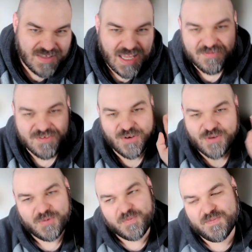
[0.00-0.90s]
I have
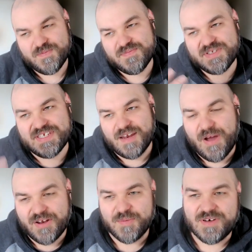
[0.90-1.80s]
no set
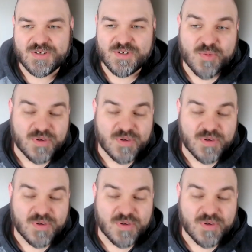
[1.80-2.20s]
amount I'm going to do,